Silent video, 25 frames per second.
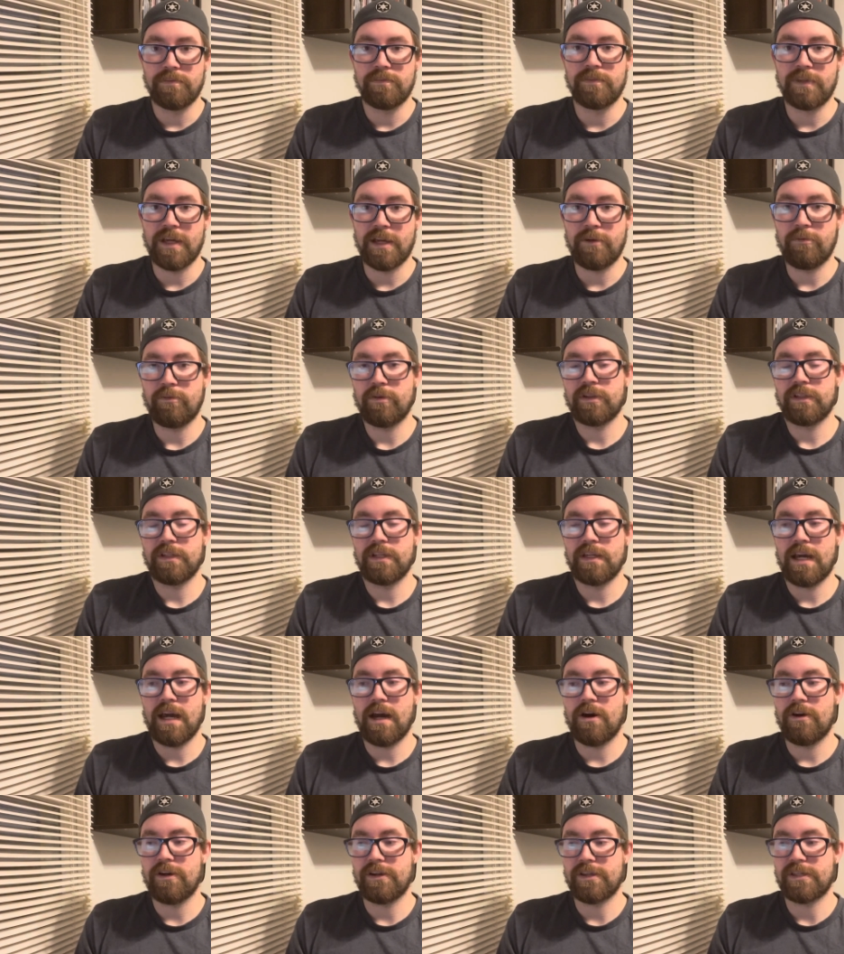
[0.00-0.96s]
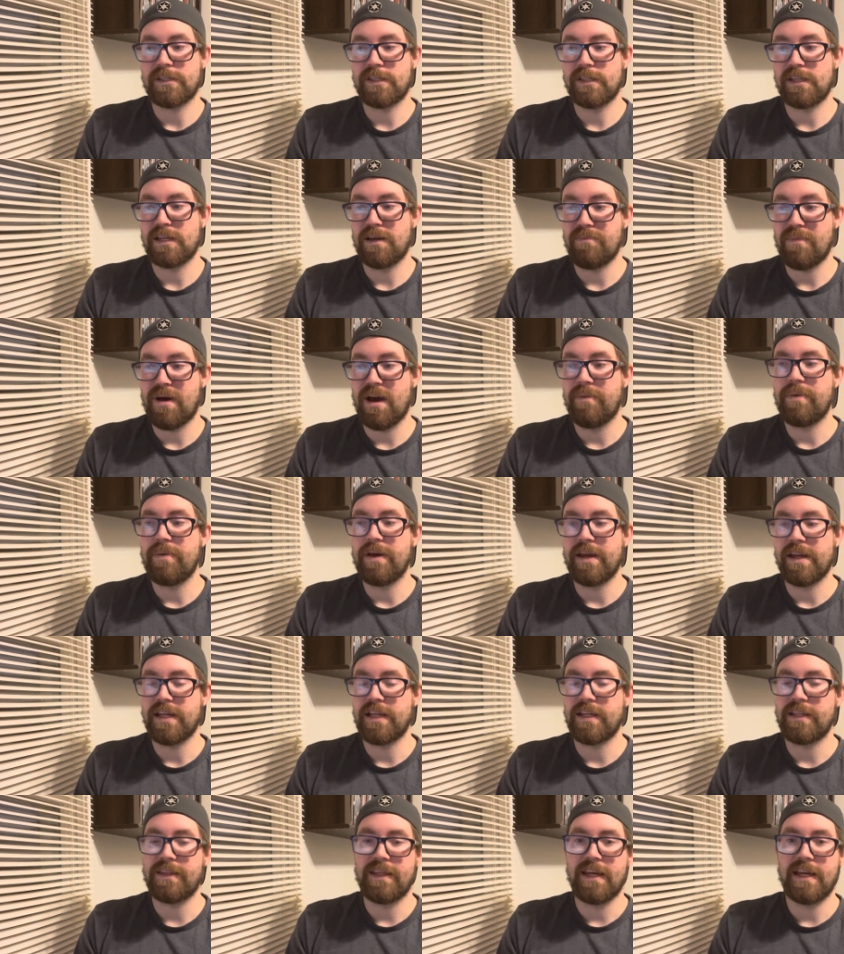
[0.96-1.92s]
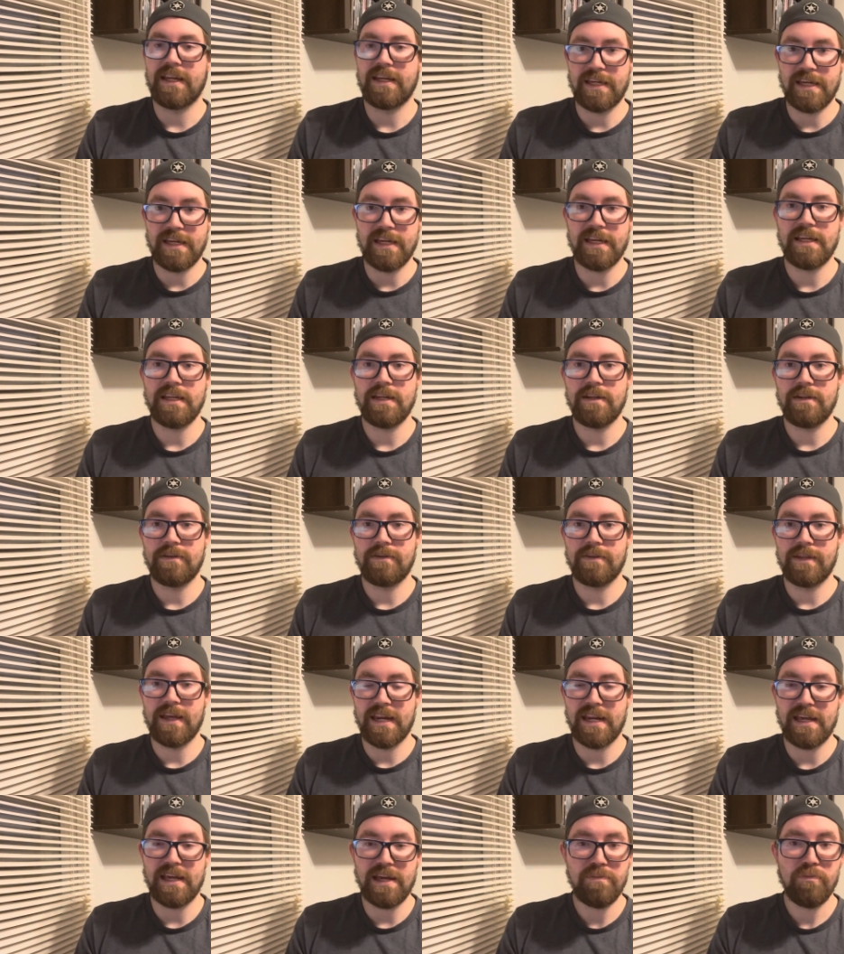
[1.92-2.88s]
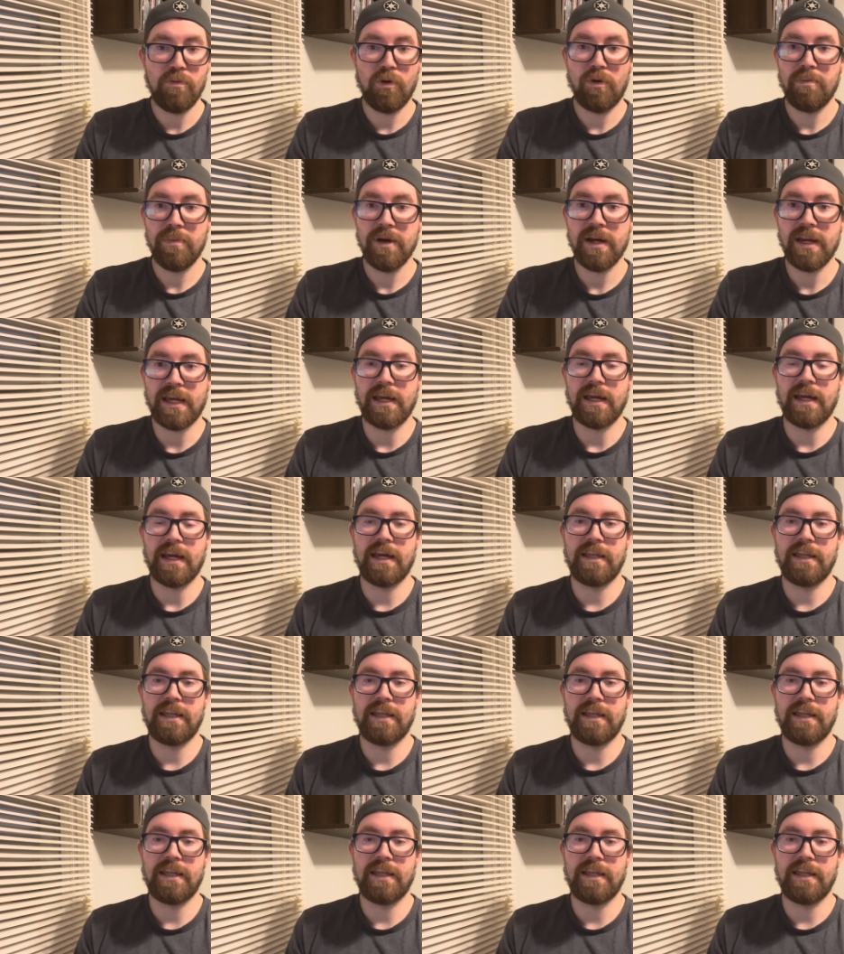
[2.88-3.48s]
They really, honestly, in my opinion, they need more money.